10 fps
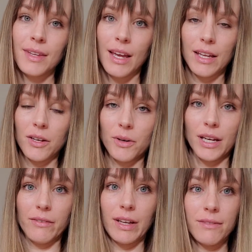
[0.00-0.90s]
and you are
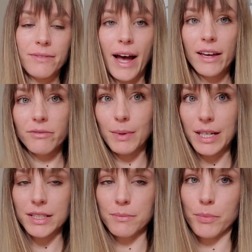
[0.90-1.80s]
given 5
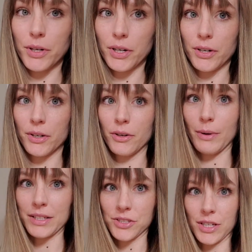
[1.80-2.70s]
minutes per
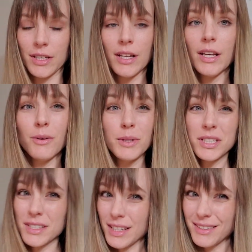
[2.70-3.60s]
question, which
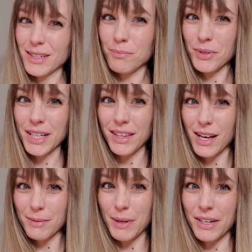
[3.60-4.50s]
is a pretty
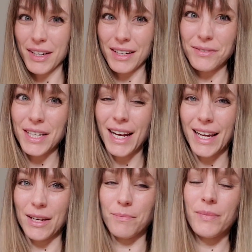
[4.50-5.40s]
long period of
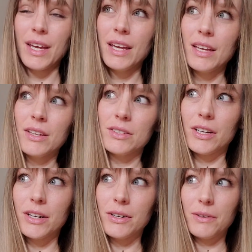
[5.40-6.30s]
time.
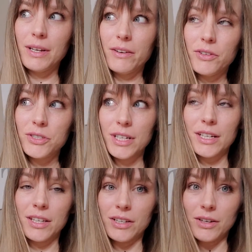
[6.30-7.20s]
So if you took,
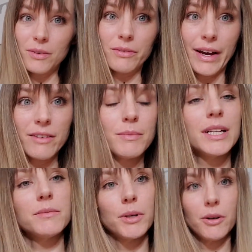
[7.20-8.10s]
you know, the 5
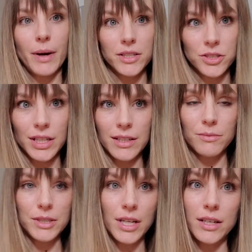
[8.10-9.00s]
minutes per question,
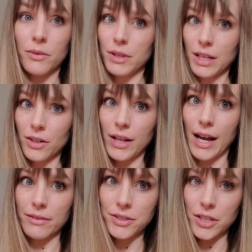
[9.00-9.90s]
which I don't think you'll
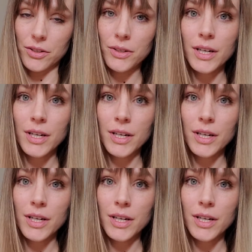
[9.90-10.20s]
have to,